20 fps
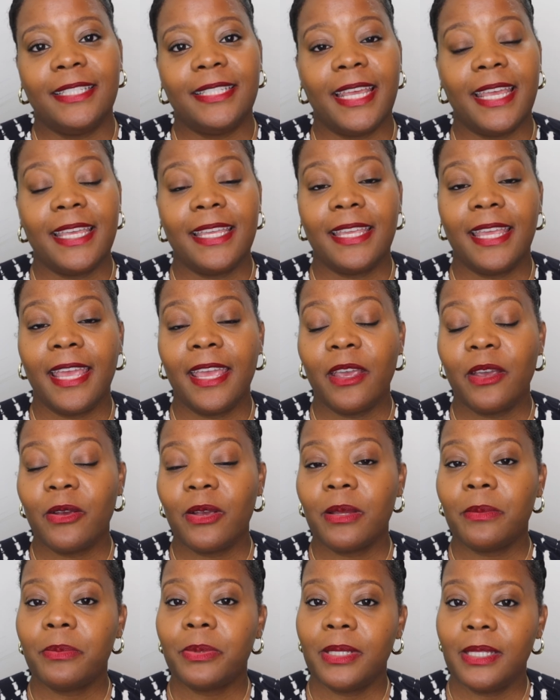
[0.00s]
Take
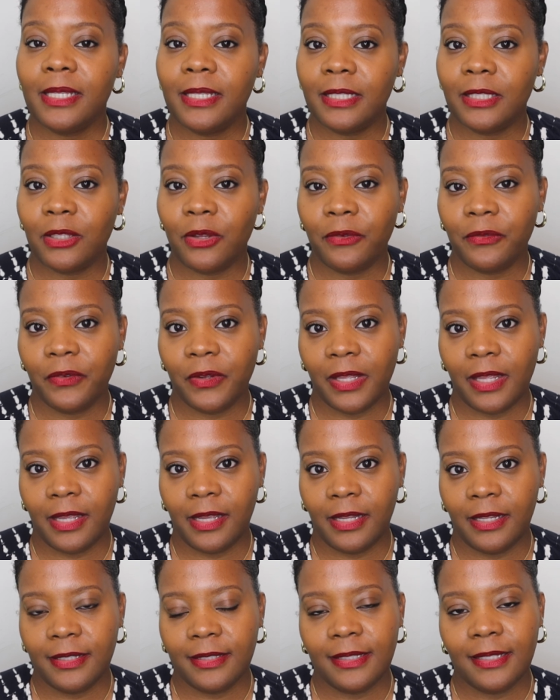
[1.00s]
care, and please don't
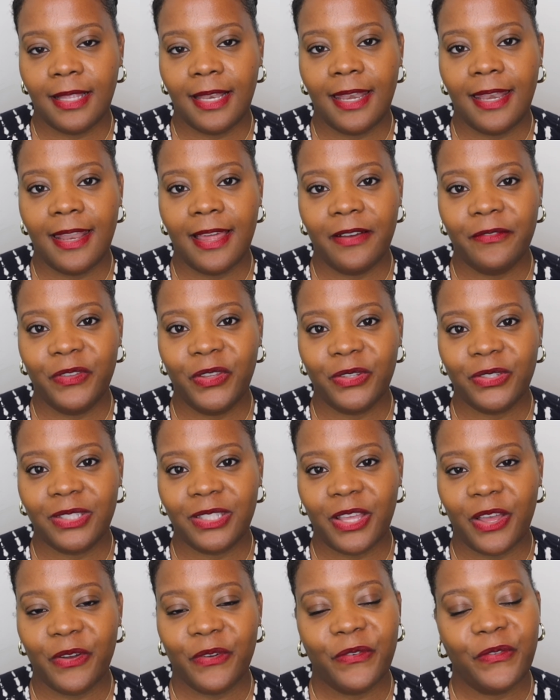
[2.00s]
forget to love
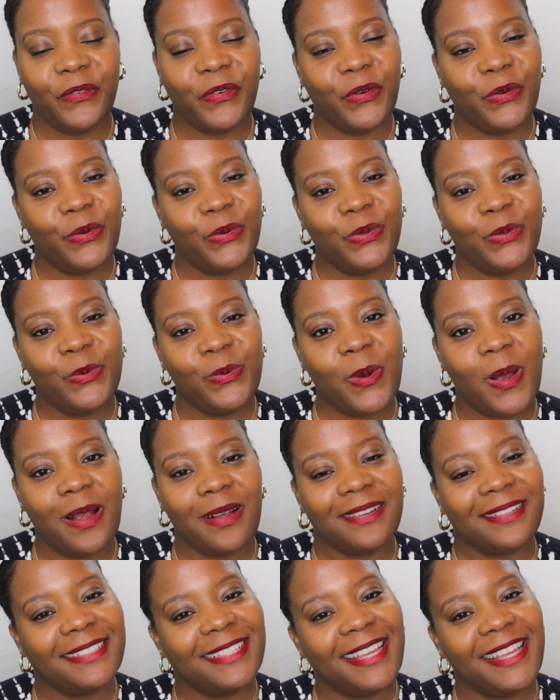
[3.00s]
yourself for who you
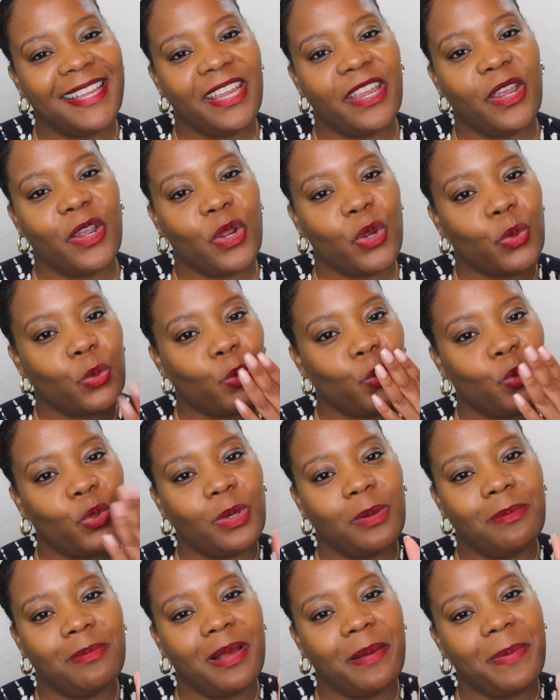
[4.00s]
are. Take care.
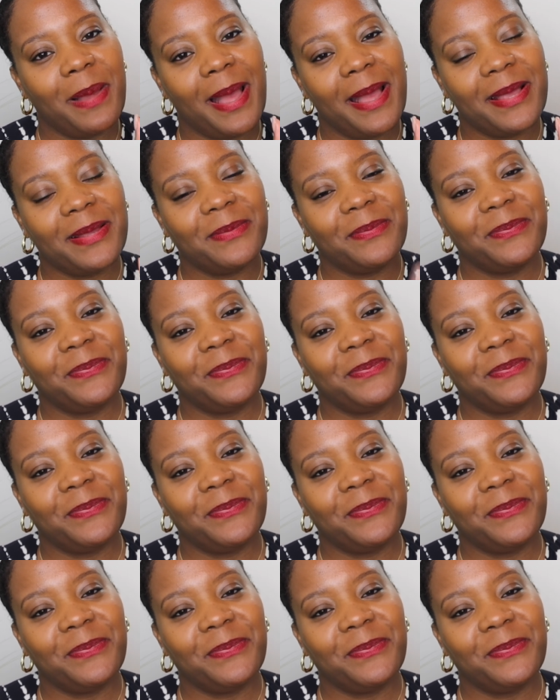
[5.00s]
Bye-bye.